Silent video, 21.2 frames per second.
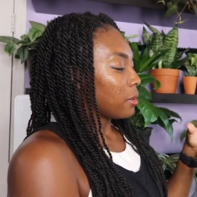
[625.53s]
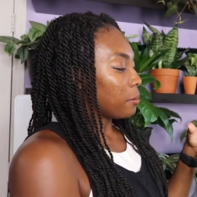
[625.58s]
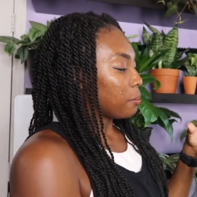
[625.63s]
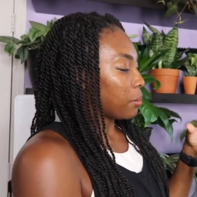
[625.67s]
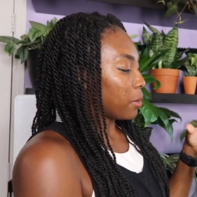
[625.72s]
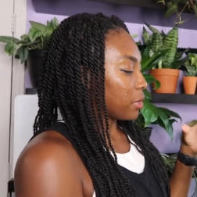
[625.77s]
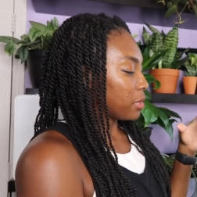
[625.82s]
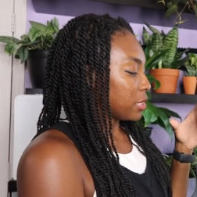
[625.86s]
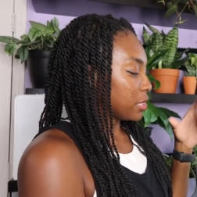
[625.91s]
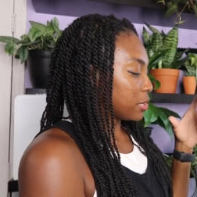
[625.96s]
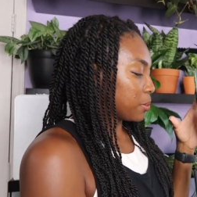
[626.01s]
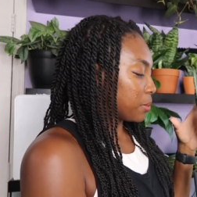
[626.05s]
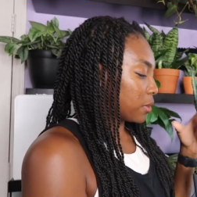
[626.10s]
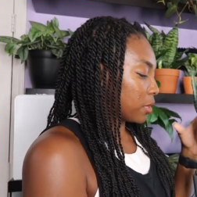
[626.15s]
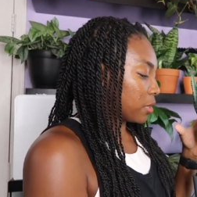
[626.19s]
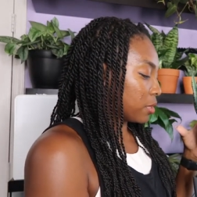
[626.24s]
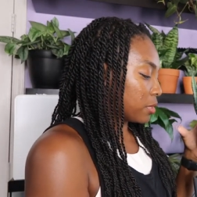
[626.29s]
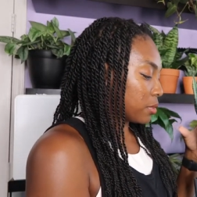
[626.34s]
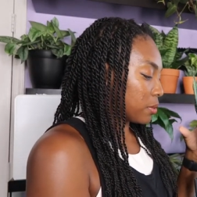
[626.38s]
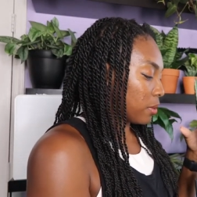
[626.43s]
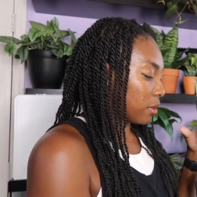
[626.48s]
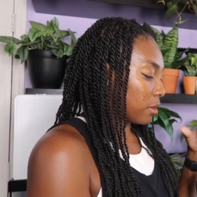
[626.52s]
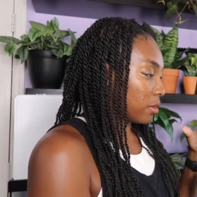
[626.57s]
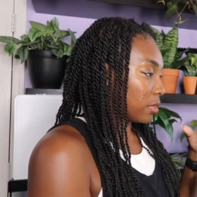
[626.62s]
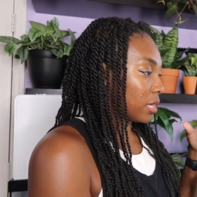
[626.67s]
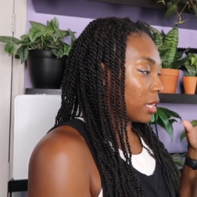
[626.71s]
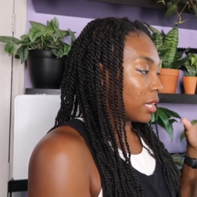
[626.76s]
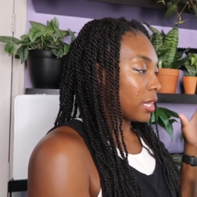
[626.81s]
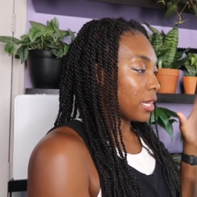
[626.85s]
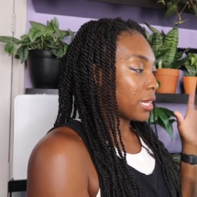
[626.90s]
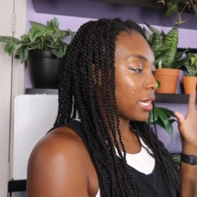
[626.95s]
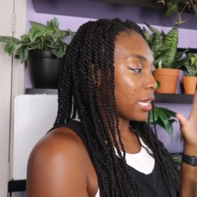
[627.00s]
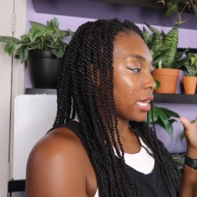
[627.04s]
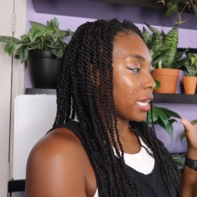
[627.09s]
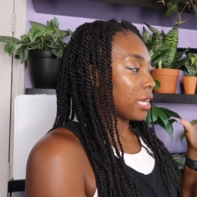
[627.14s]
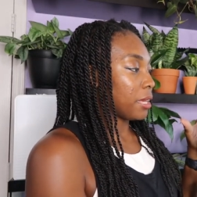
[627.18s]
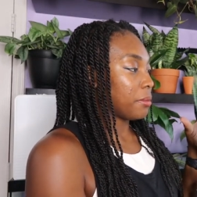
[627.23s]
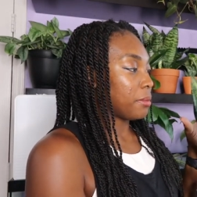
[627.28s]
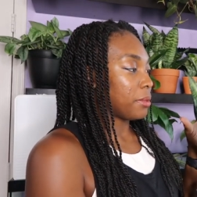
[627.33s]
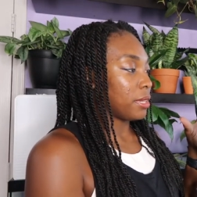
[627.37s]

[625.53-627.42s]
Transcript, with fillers: Bought this one also online, came